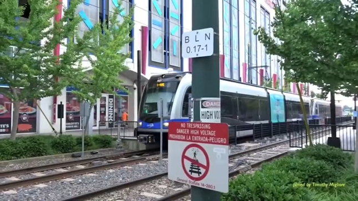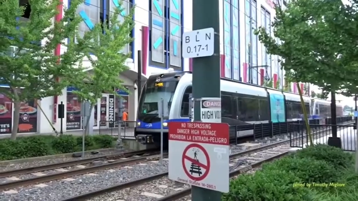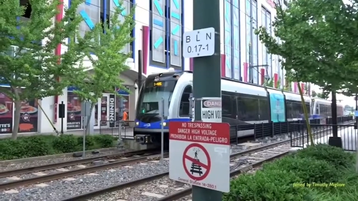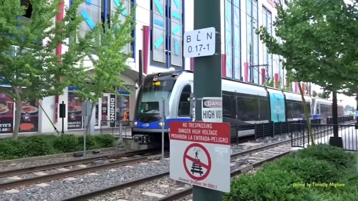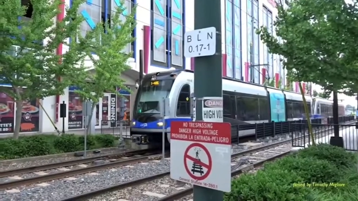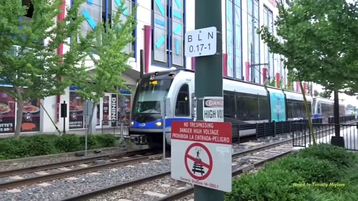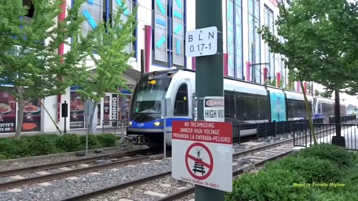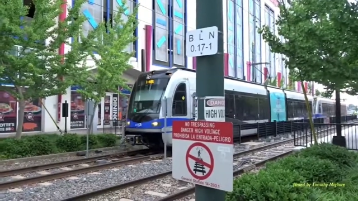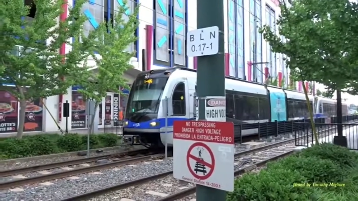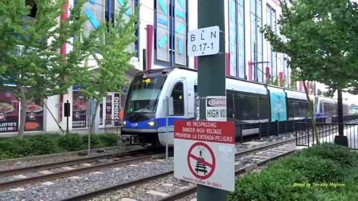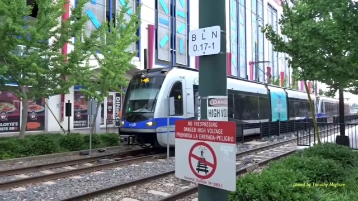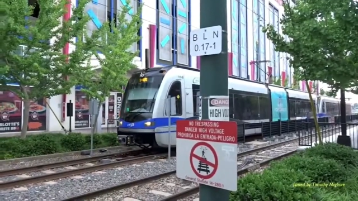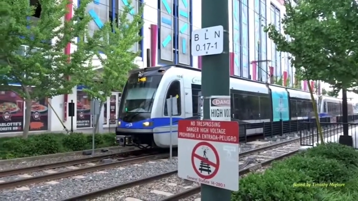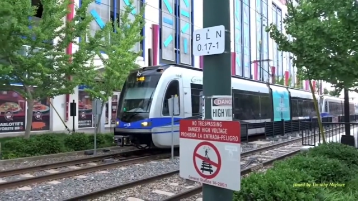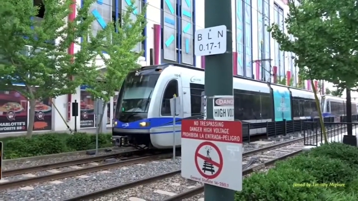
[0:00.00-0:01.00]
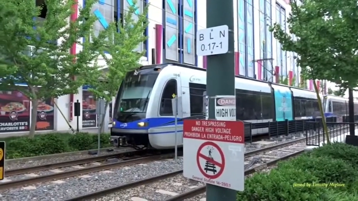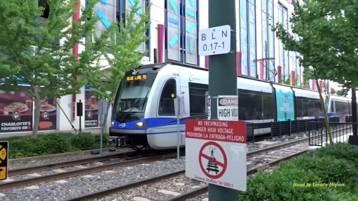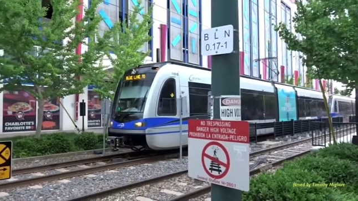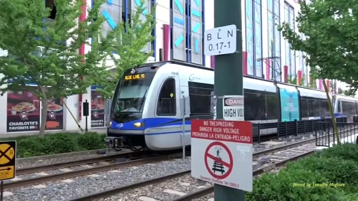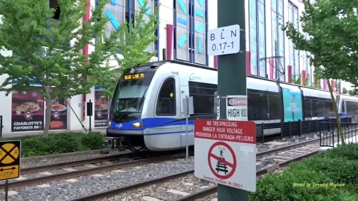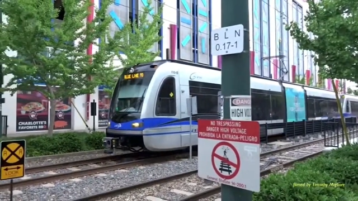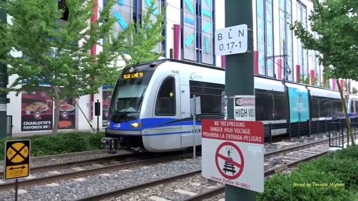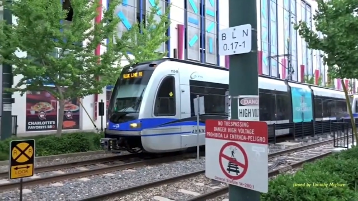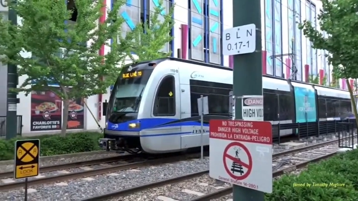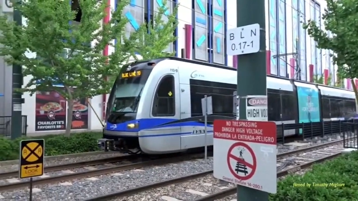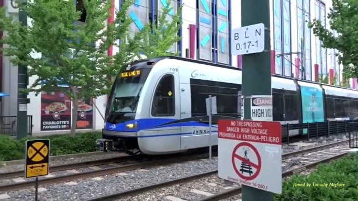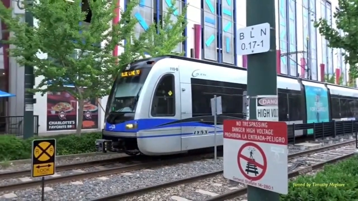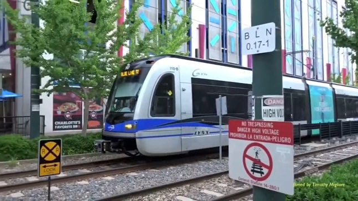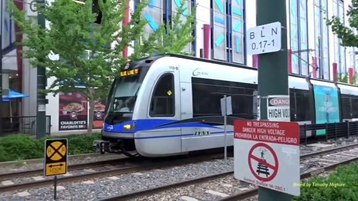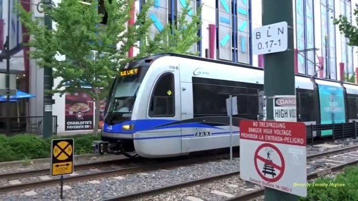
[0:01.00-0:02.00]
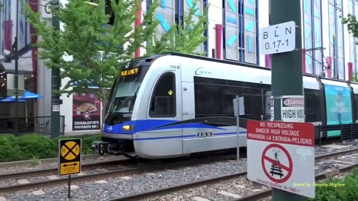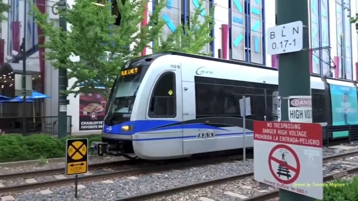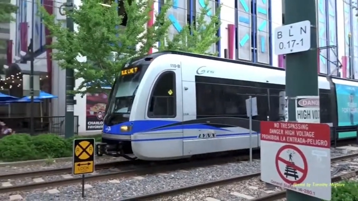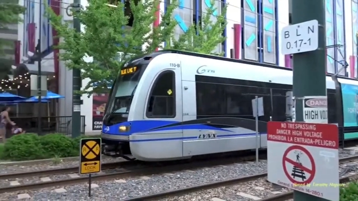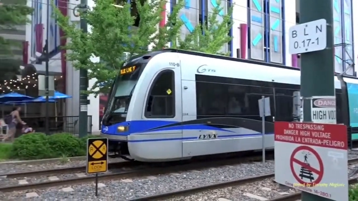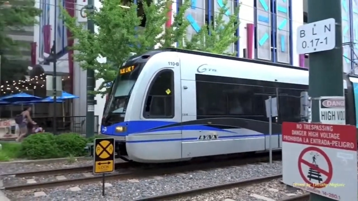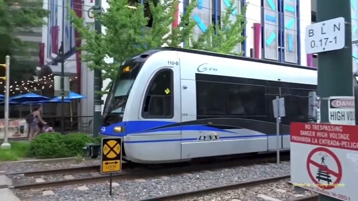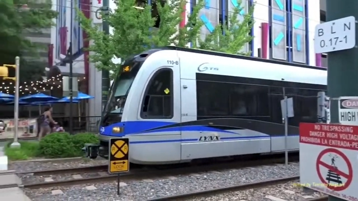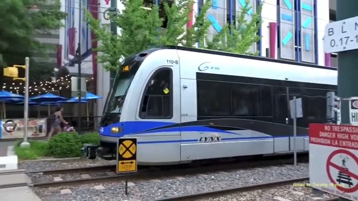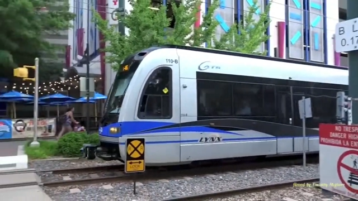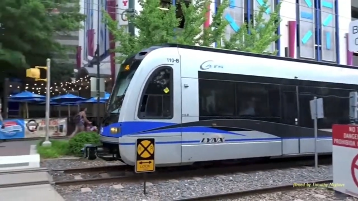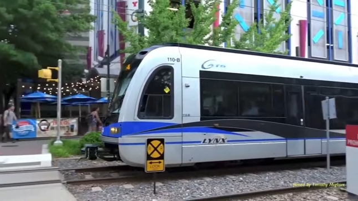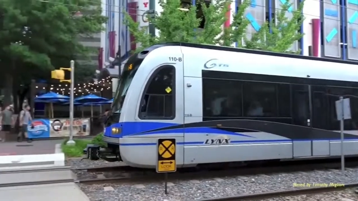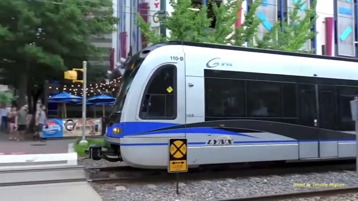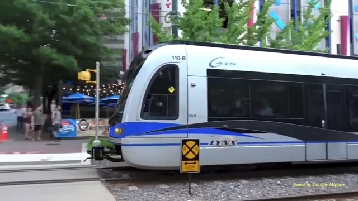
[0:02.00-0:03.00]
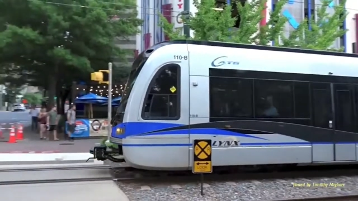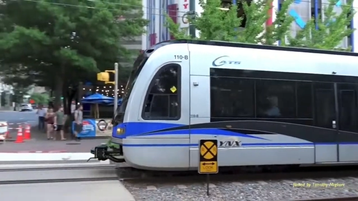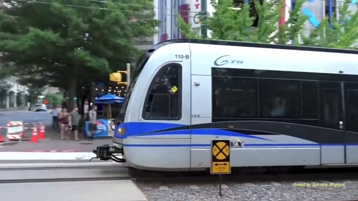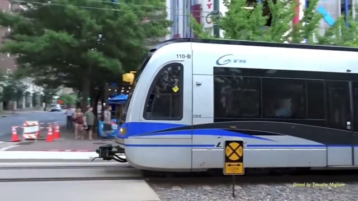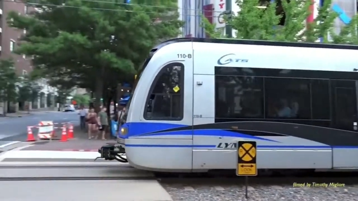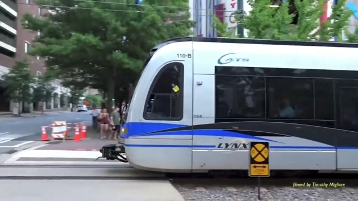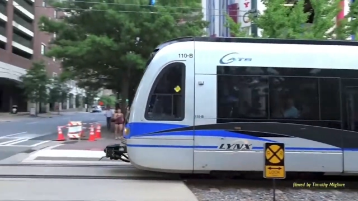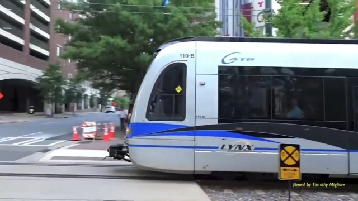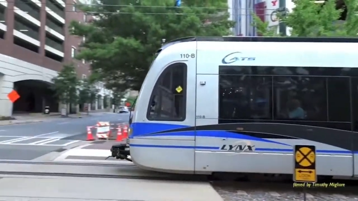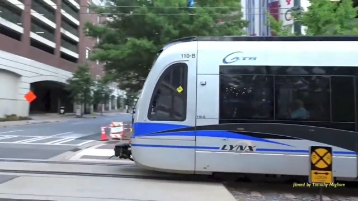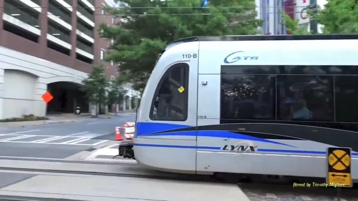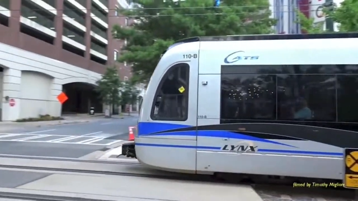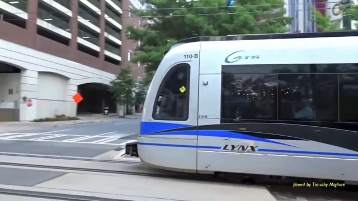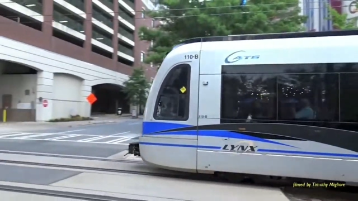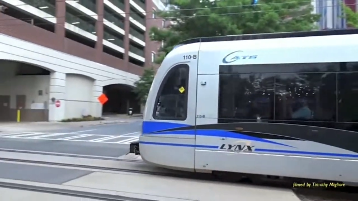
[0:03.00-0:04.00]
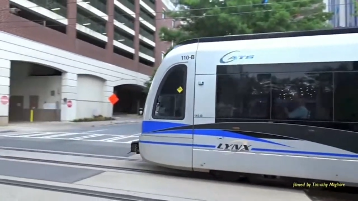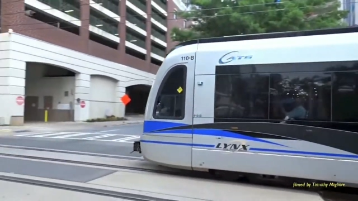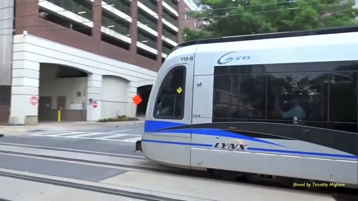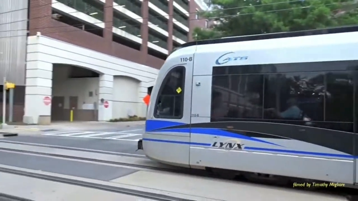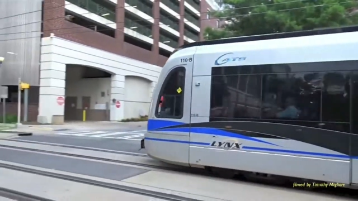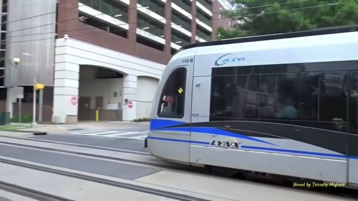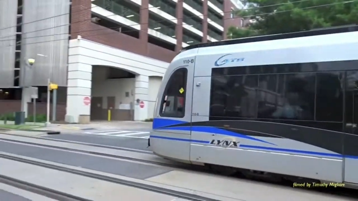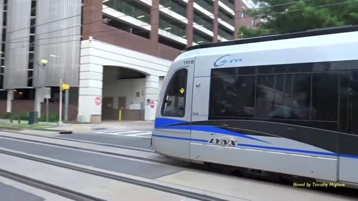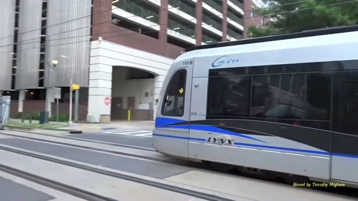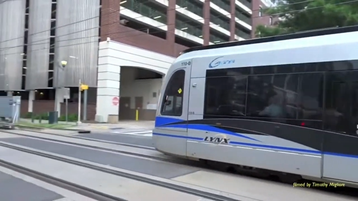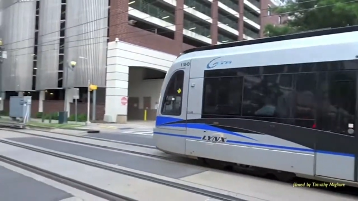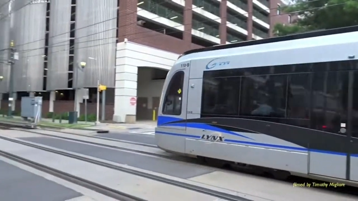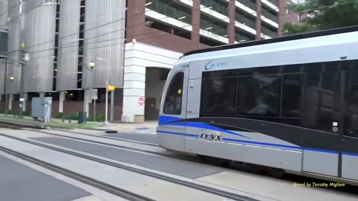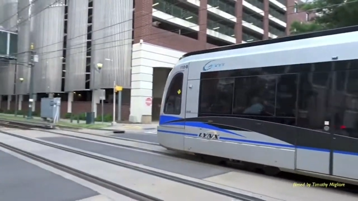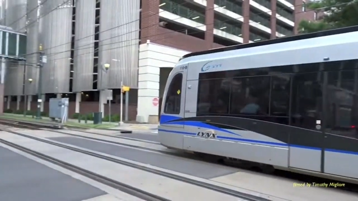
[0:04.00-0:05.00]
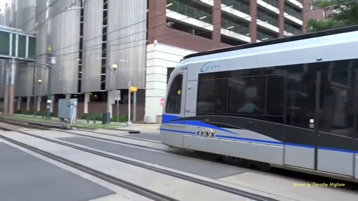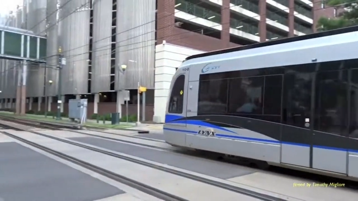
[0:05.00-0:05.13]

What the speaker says: (no speaker visible)